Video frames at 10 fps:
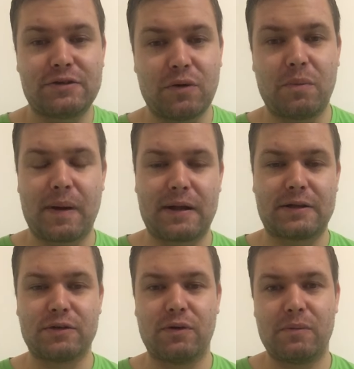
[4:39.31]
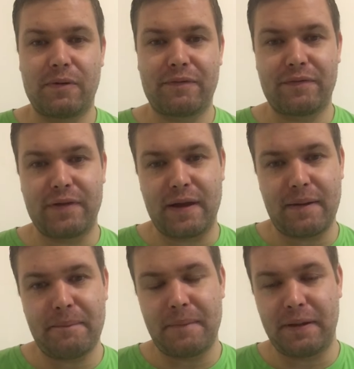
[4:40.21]
So pass on with
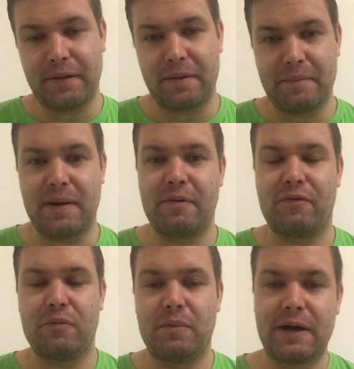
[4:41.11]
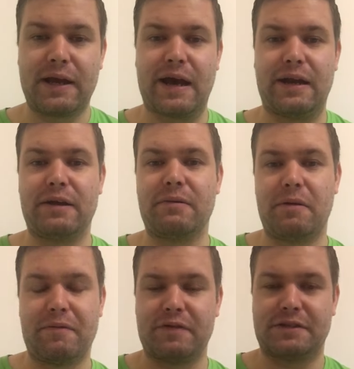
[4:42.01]
the mainline bet before we get carried
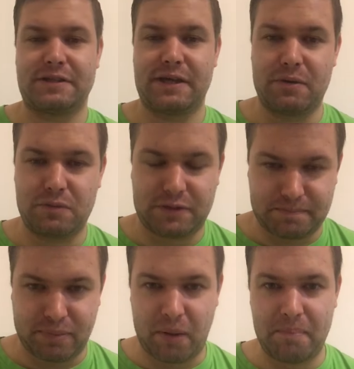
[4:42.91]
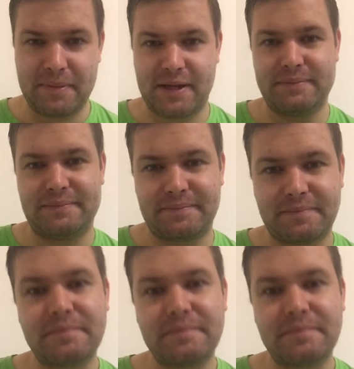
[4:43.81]
away with ourselves. Plumpton,